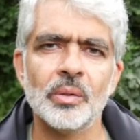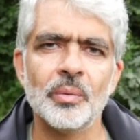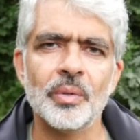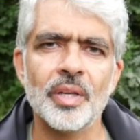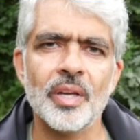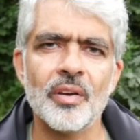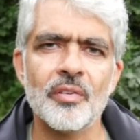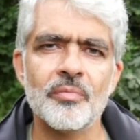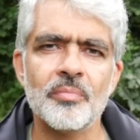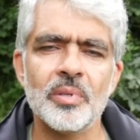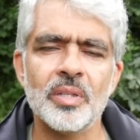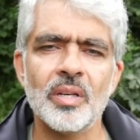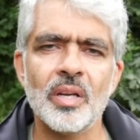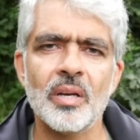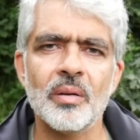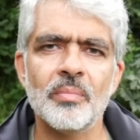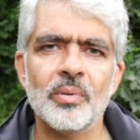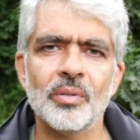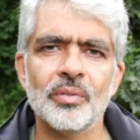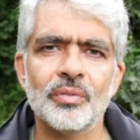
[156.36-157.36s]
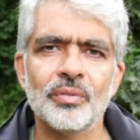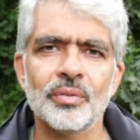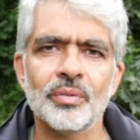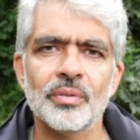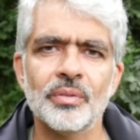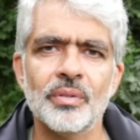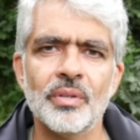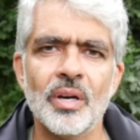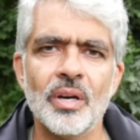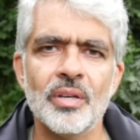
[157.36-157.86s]
We have been able
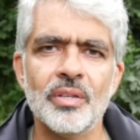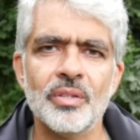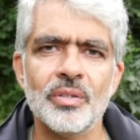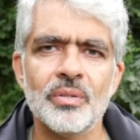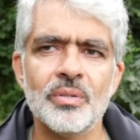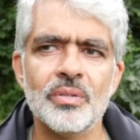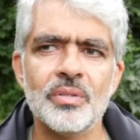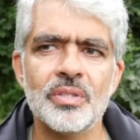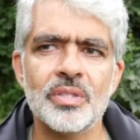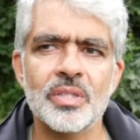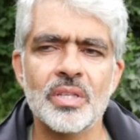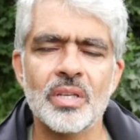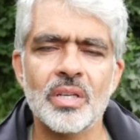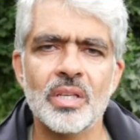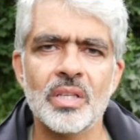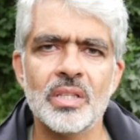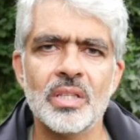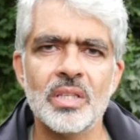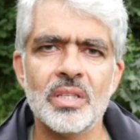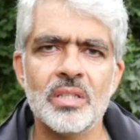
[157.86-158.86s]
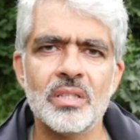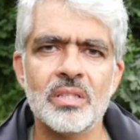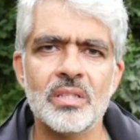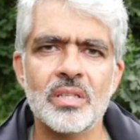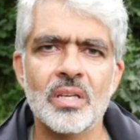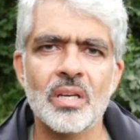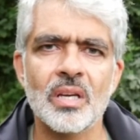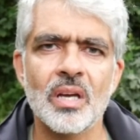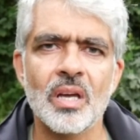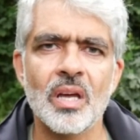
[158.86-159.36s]
to use
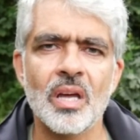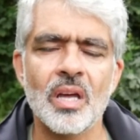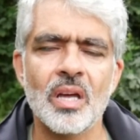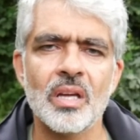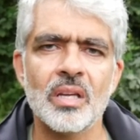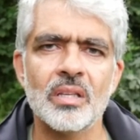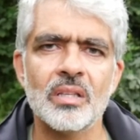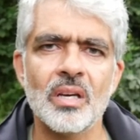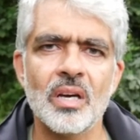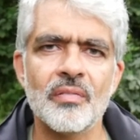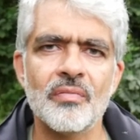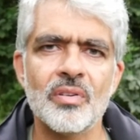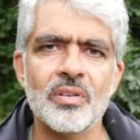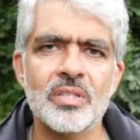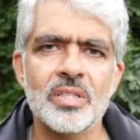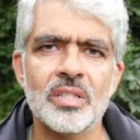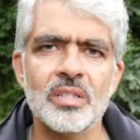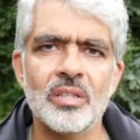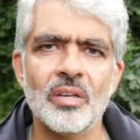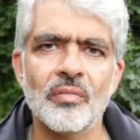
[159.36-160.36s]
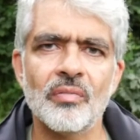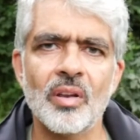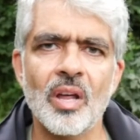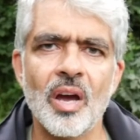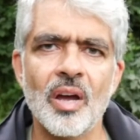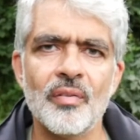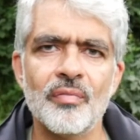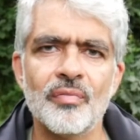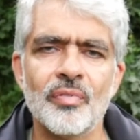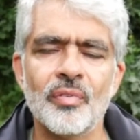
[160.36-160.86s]
this diversity of
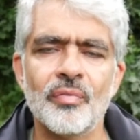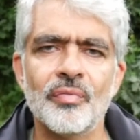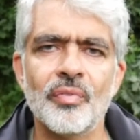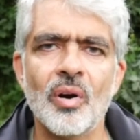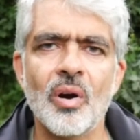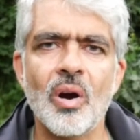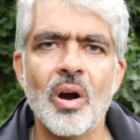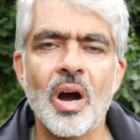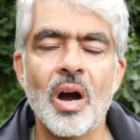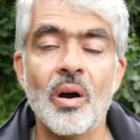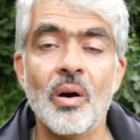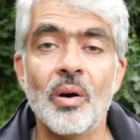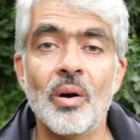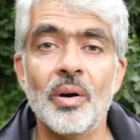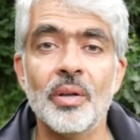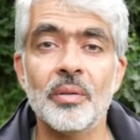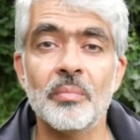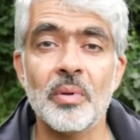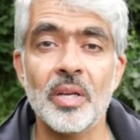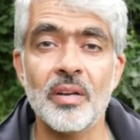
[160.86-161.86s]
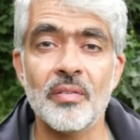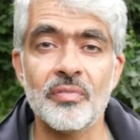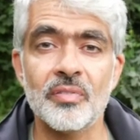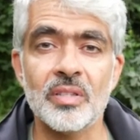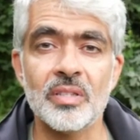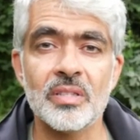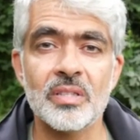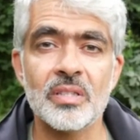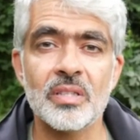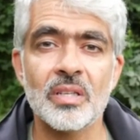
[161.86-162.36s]
life for our own
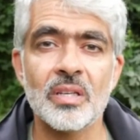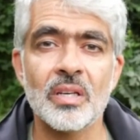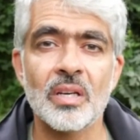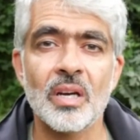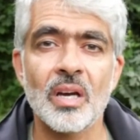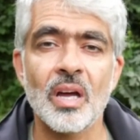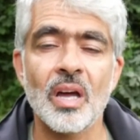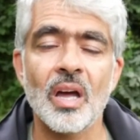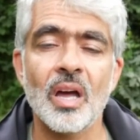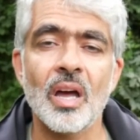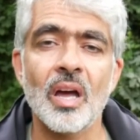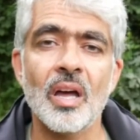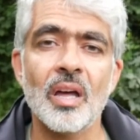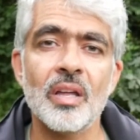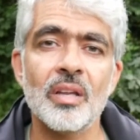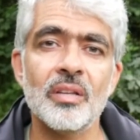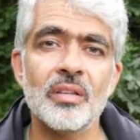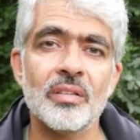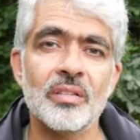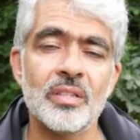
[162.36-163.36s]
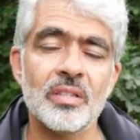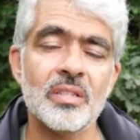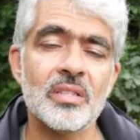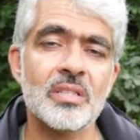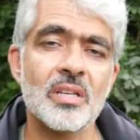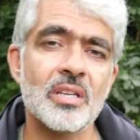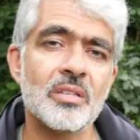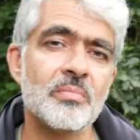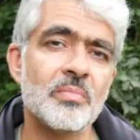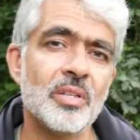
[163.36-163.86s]
benefits. And
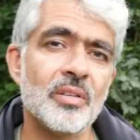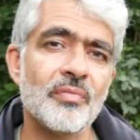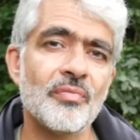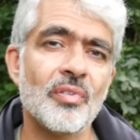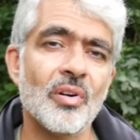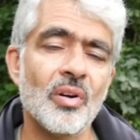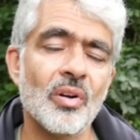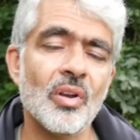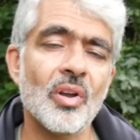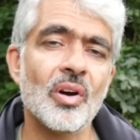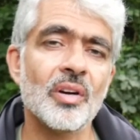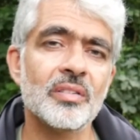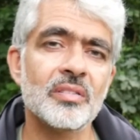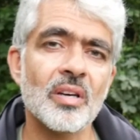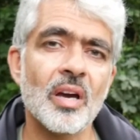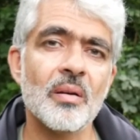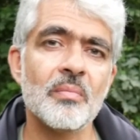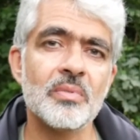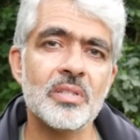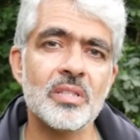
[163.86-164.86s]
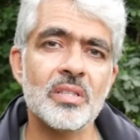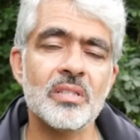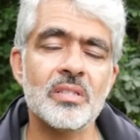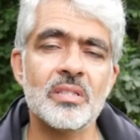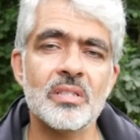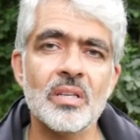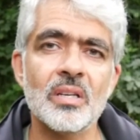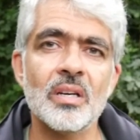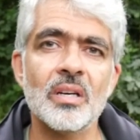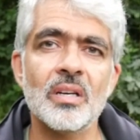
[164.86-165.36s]
this has been for a long time,
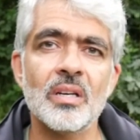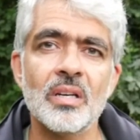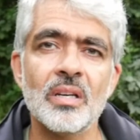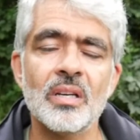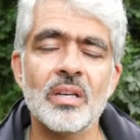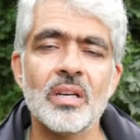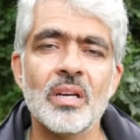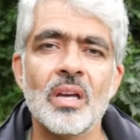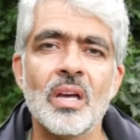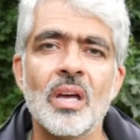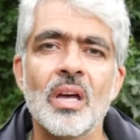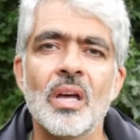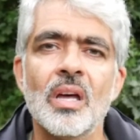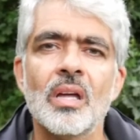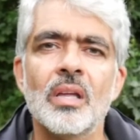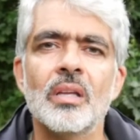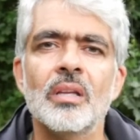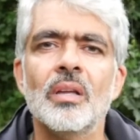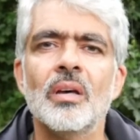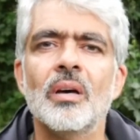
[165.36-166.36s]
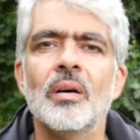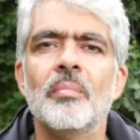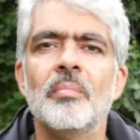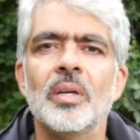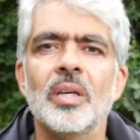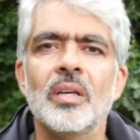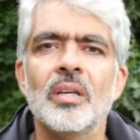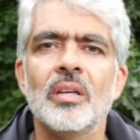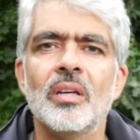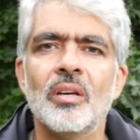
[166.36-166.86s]
since the
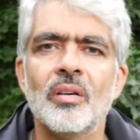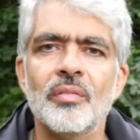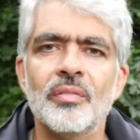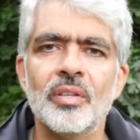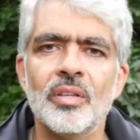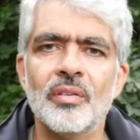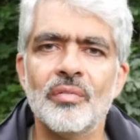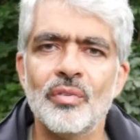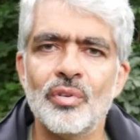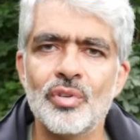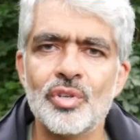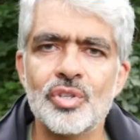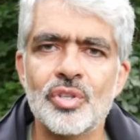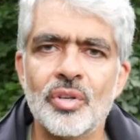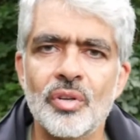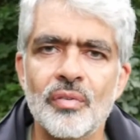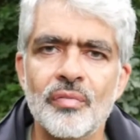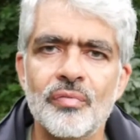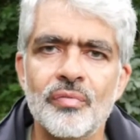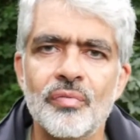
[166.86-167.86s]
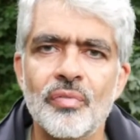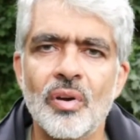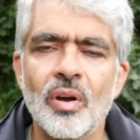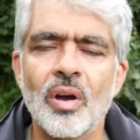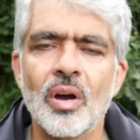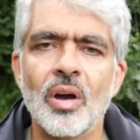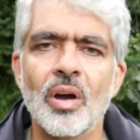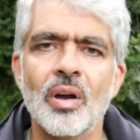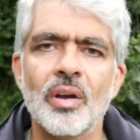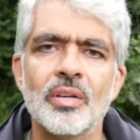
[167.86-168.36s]
beginning of the evolution
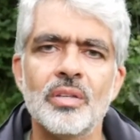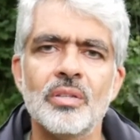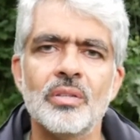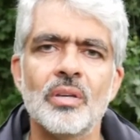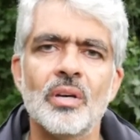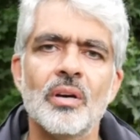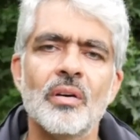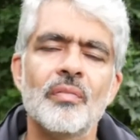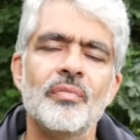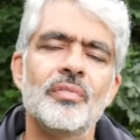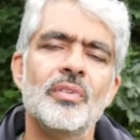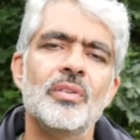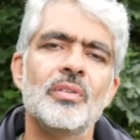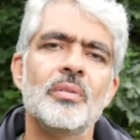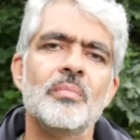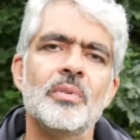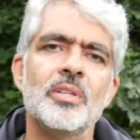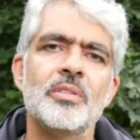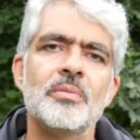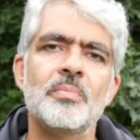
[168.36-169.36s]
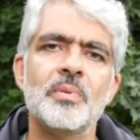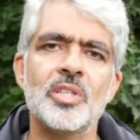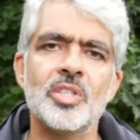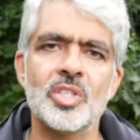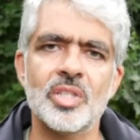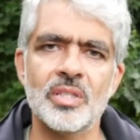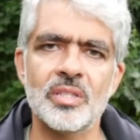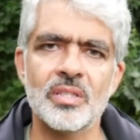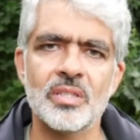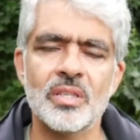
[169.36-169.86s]
of the human
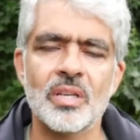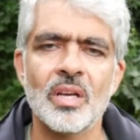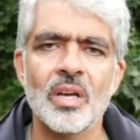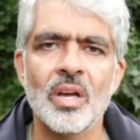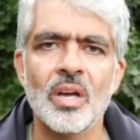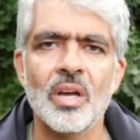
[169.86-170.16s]
species.